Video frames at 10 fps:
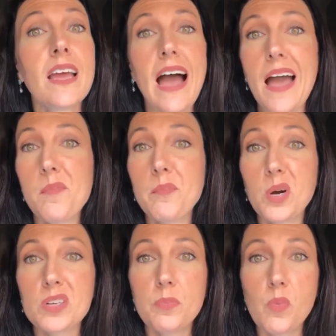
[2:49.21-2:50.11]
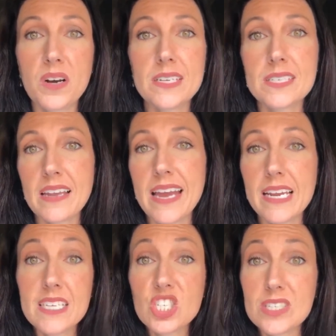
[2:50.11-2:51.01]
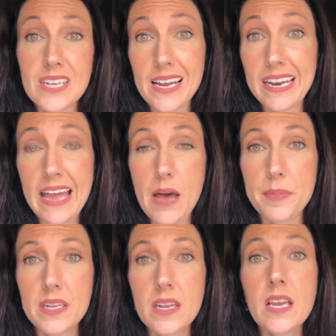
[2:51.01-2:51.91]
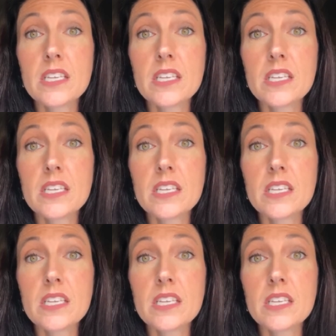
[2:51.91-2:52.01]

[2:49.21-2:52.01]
I'm booked morning to night. It's just not gonna happen.